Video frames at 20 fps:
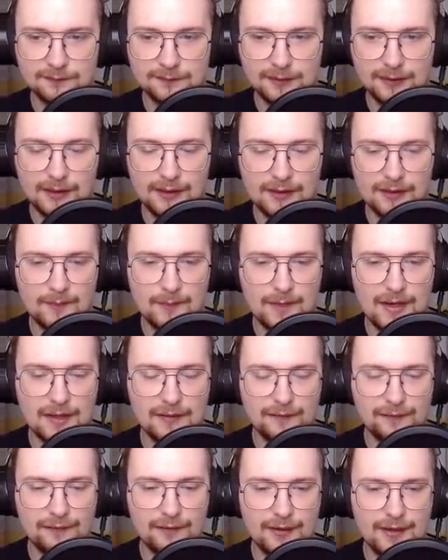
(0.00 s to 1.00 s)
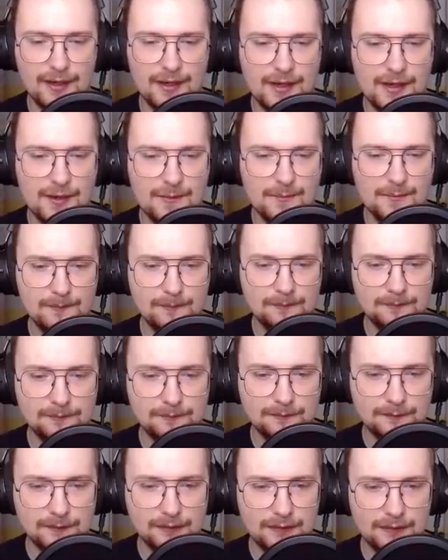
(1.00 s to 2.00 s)
okay, banner frame.
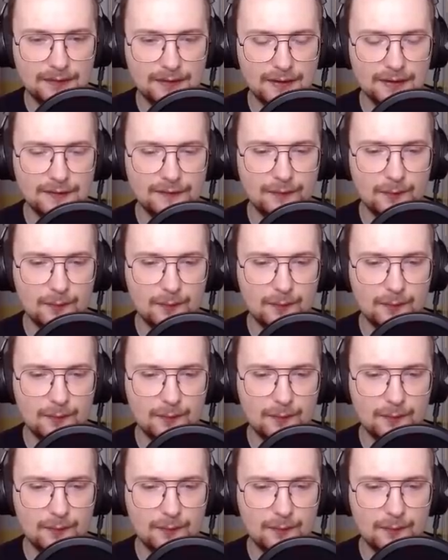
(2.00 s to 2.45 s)
That's for